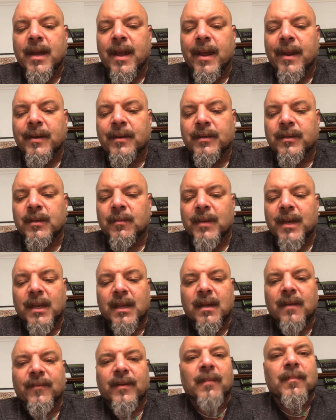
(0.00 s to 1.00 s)
and so many
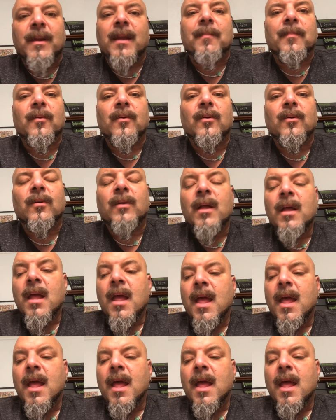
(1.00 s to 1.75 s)
giving people,